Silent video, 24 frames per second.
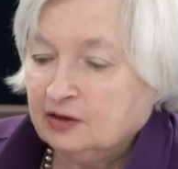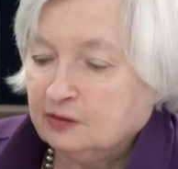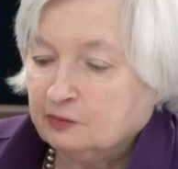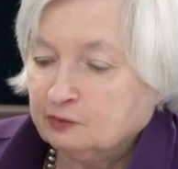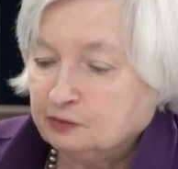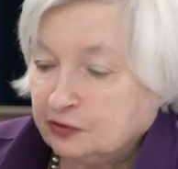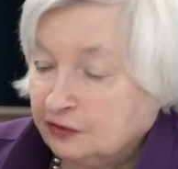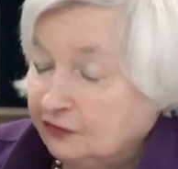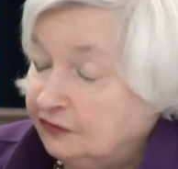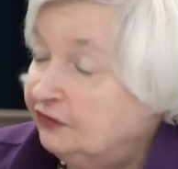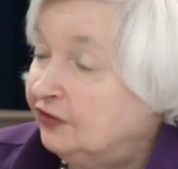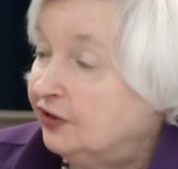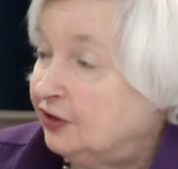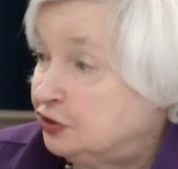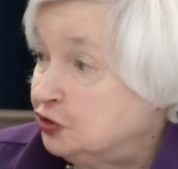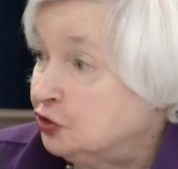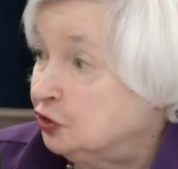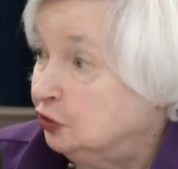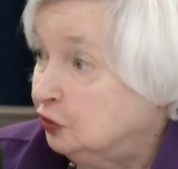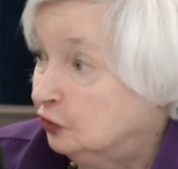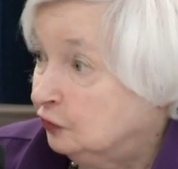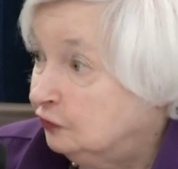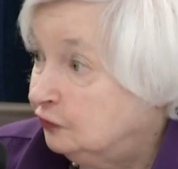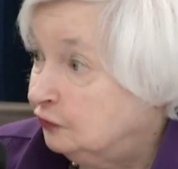
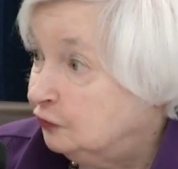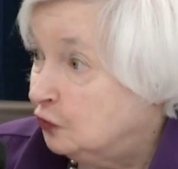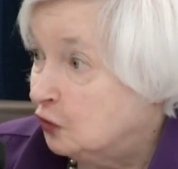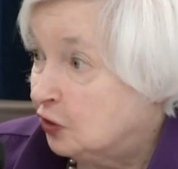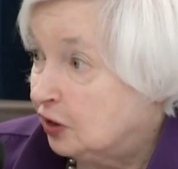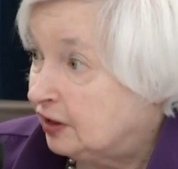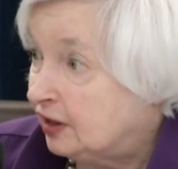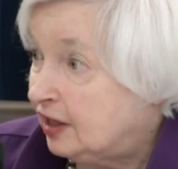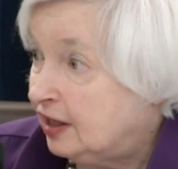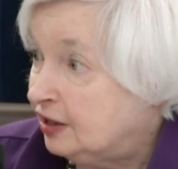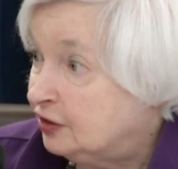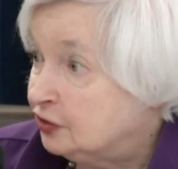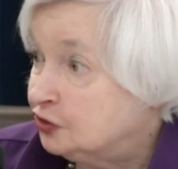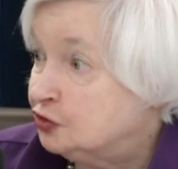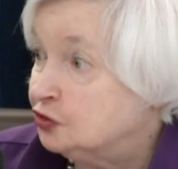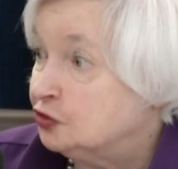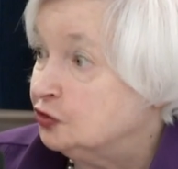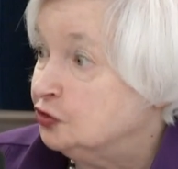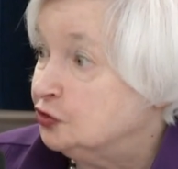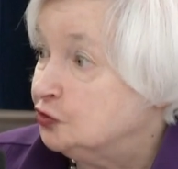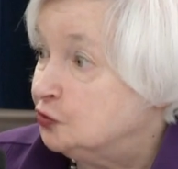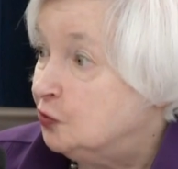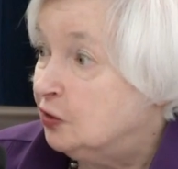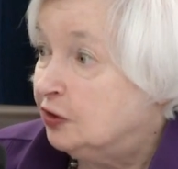Professional
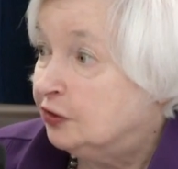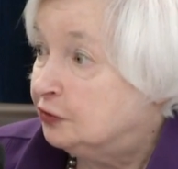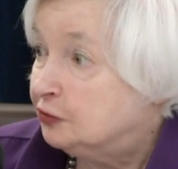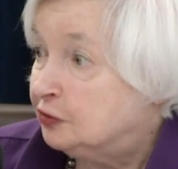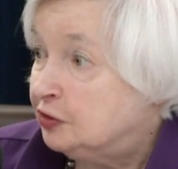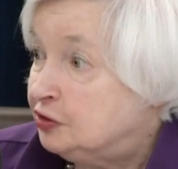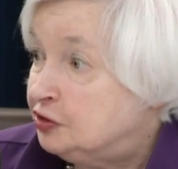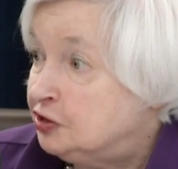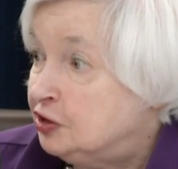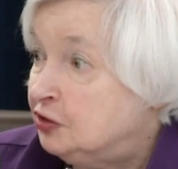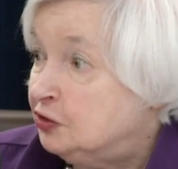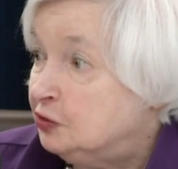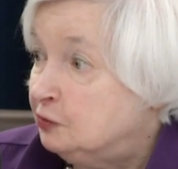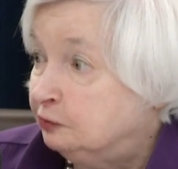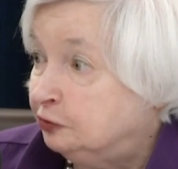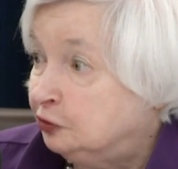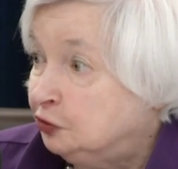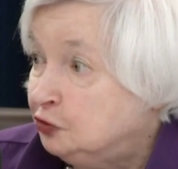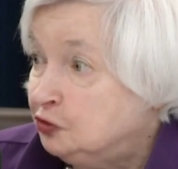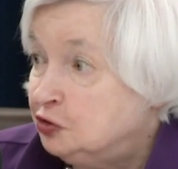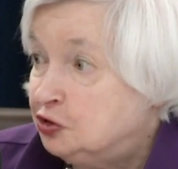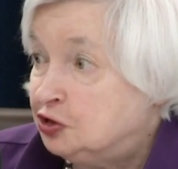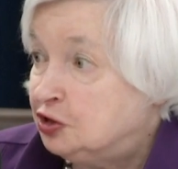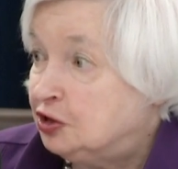forecasters, whether it's in the
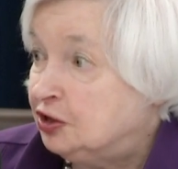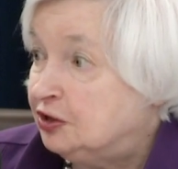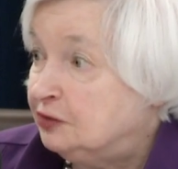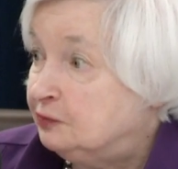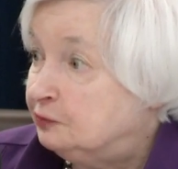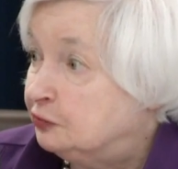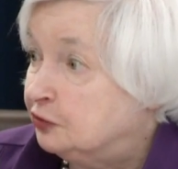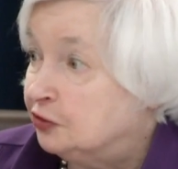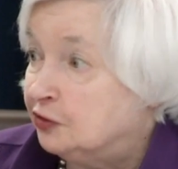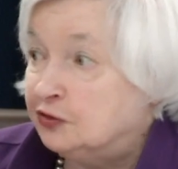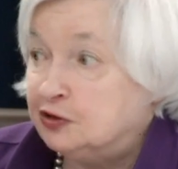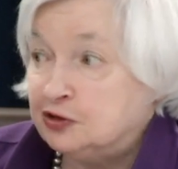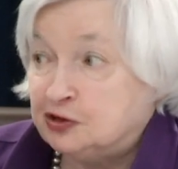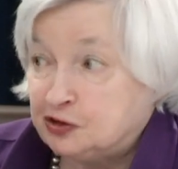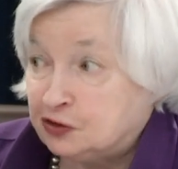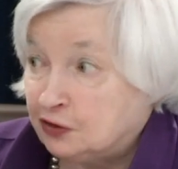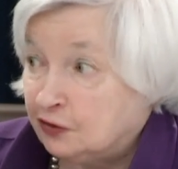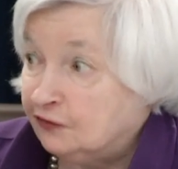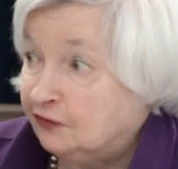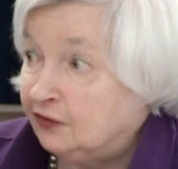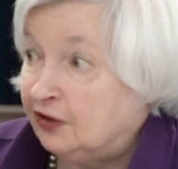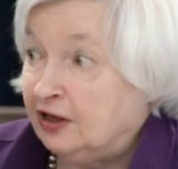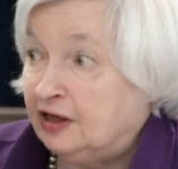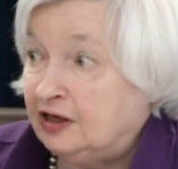blue chip or the
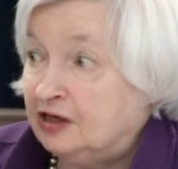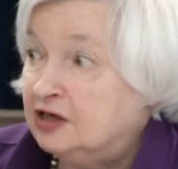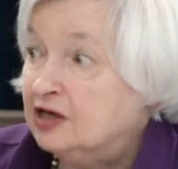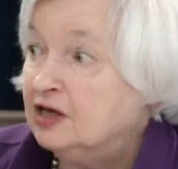survey